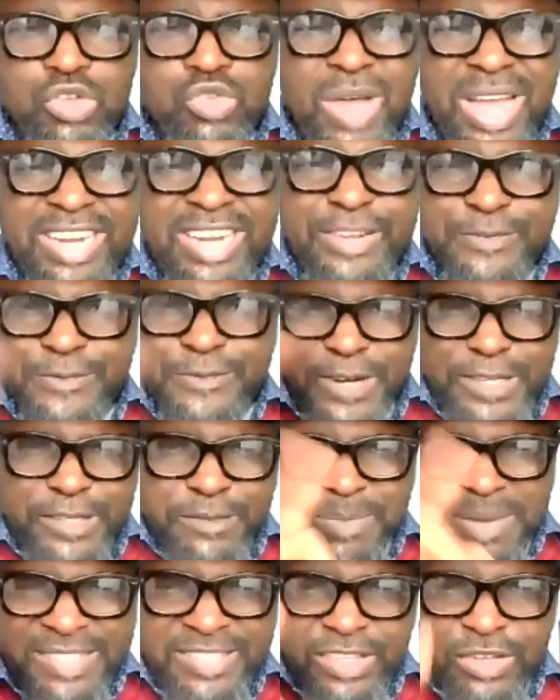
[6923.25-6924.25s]
you are the
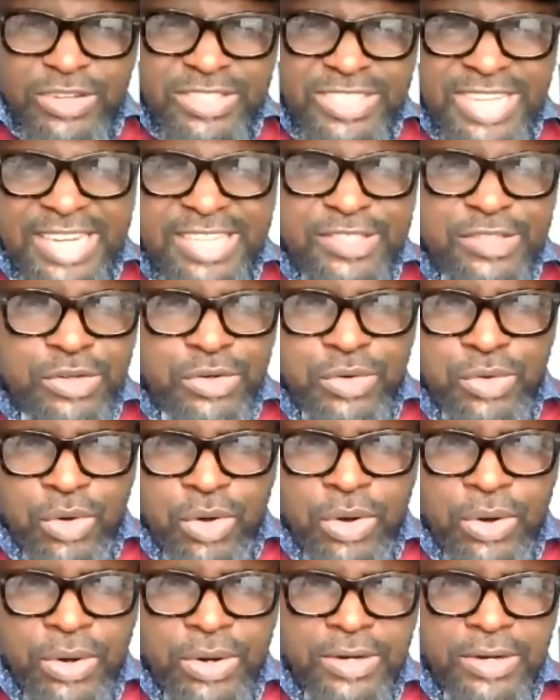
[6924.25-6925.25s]
first person your child is going to
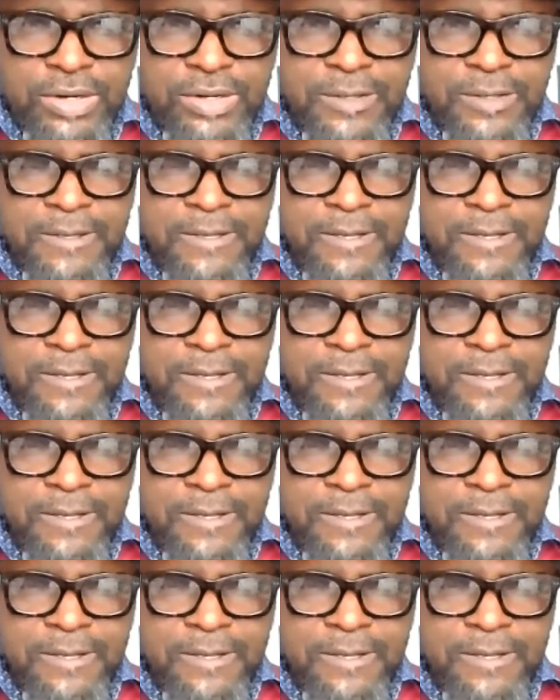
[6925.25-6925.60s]
call.